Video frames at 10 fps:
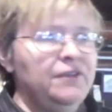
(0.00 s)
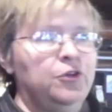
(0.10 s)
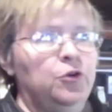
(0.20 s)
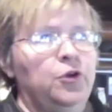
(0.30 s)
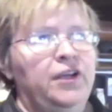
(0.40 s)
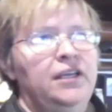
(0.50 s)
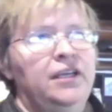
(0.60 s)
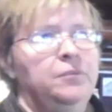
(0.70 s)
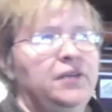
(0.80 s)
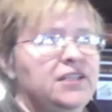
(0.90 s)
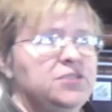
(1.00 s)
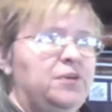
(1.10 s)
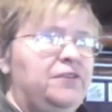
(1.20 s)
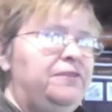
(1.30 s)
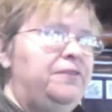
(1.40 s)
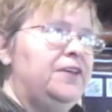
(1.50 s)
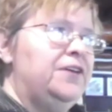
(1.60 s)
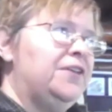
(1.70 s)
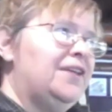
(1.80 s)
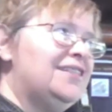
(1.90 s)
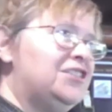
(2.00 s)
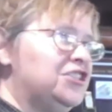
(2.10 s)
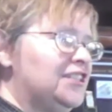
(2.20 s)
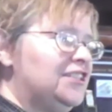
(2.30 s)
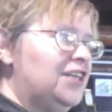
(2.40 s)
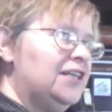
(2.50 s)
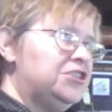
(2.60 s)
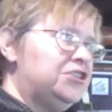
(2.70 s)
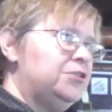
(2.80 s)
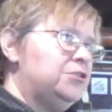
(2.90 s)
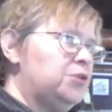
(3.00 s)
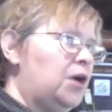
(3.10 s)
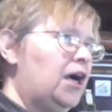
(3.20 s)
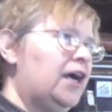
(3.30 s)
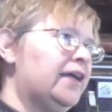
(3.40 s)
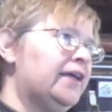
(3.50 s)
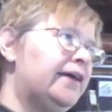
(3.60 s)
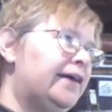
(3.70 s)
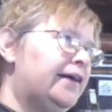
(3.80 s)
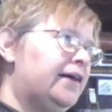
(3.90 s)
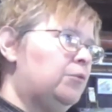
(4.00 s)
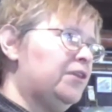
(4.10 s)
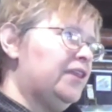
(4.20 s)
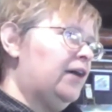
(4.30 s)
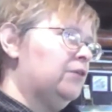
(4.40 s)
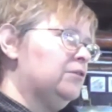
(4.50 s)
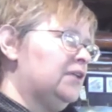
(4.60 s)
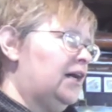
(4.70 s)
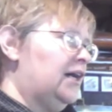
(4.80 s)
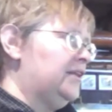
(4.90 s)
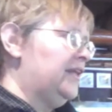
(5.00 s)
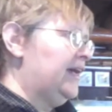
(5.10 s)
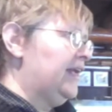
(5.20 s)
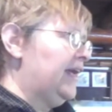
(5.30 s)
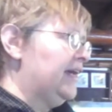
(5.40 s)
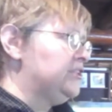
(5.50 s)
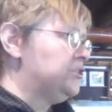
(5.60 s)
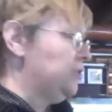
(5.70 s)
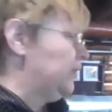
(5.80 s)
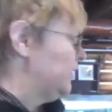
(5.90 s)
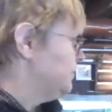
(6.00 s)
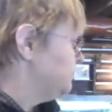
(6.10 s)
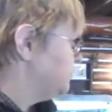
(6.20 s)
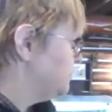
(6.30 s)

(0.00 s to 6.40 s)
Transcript: bit of cream because we feel that it's just a touch too dry without that extra